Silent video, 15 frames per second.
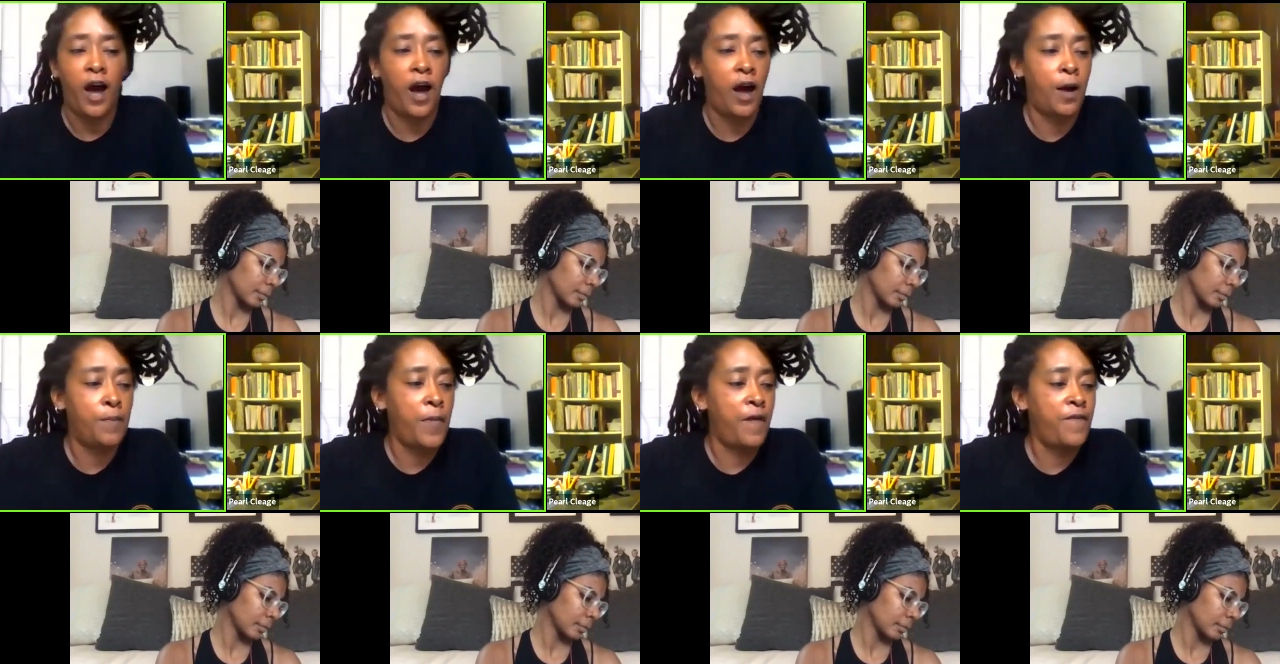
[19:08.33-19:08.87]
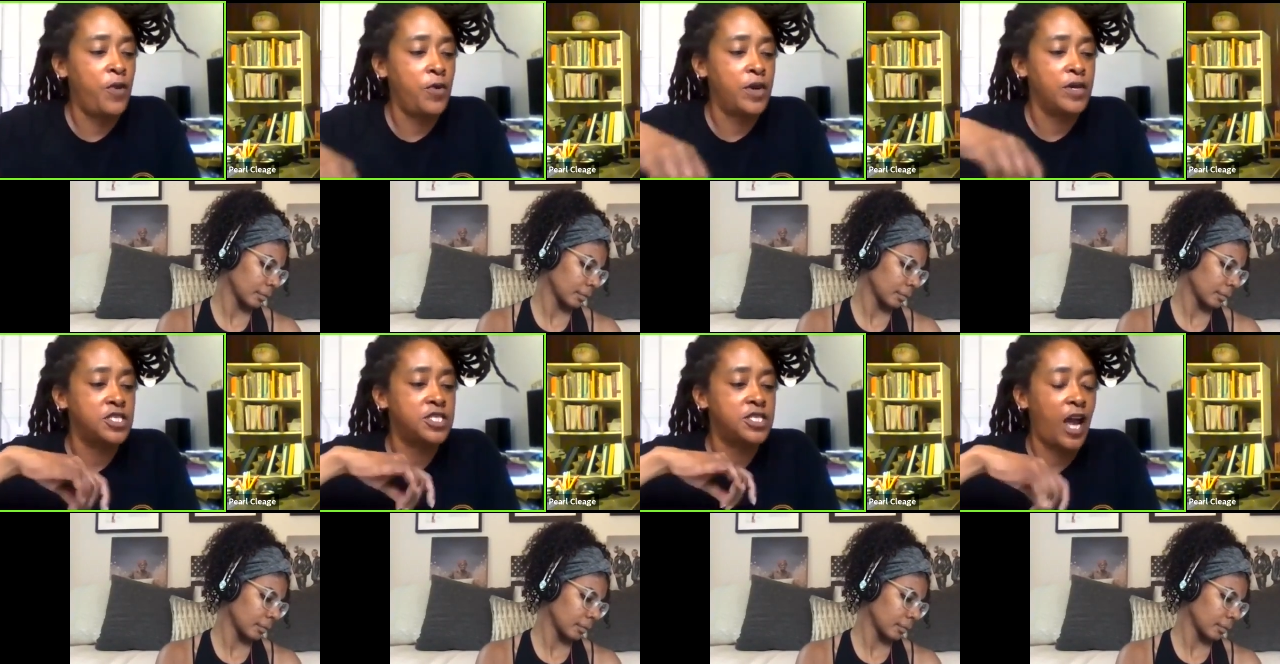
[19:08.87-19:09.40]
Speaker 1: um, if you
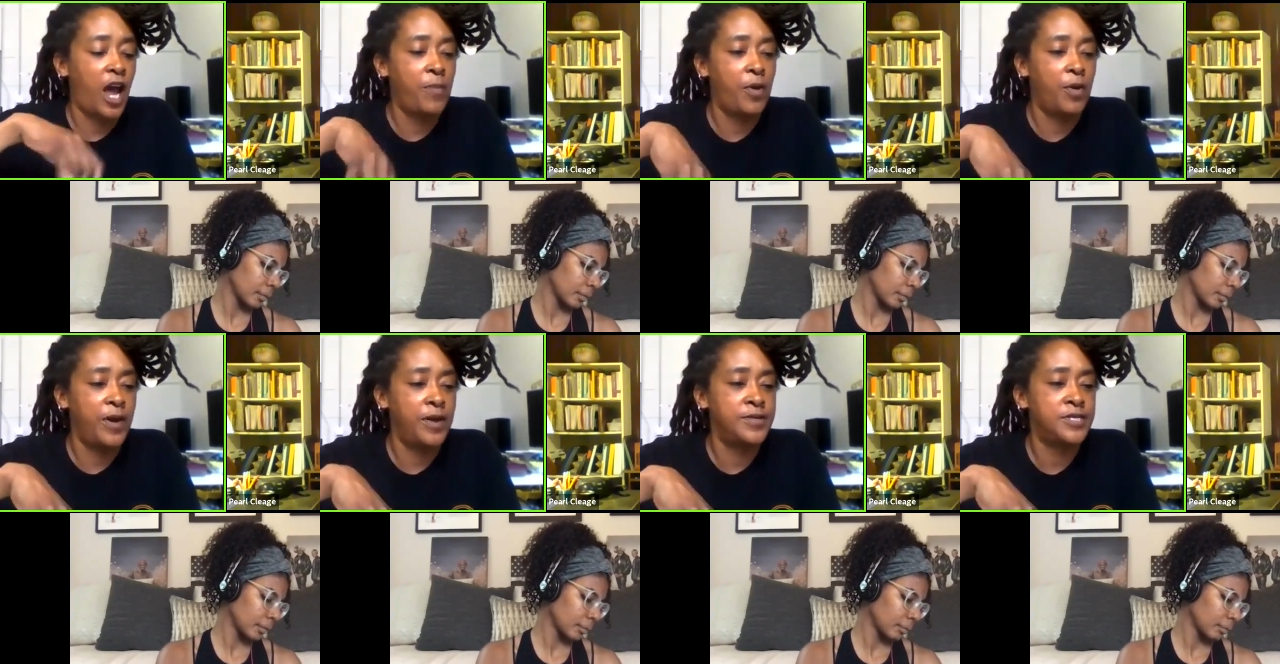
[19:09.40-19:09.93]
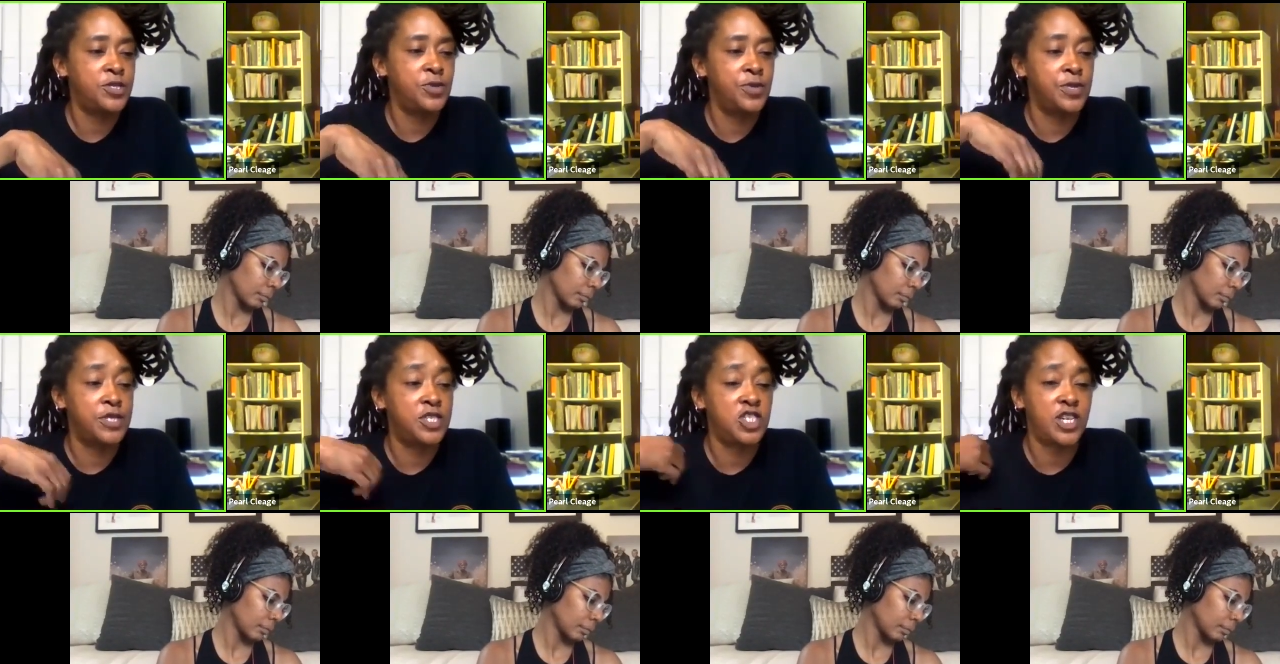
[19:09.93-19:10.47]
can just type them
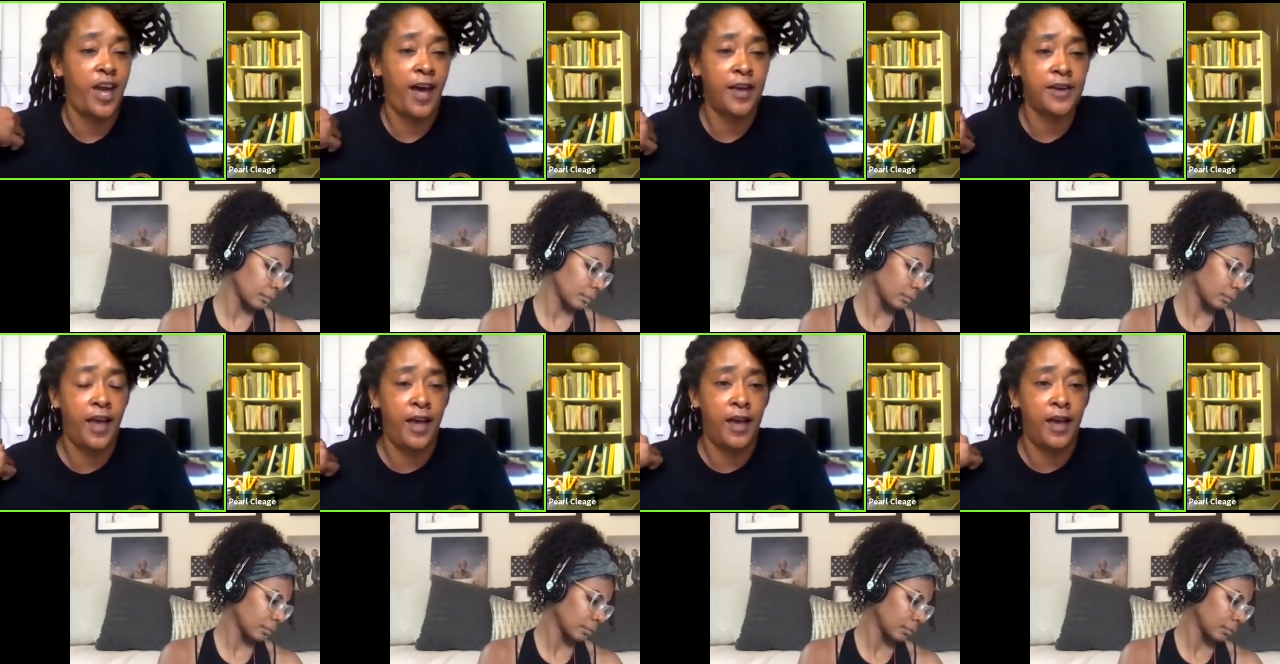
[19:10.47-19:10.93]
into the chat.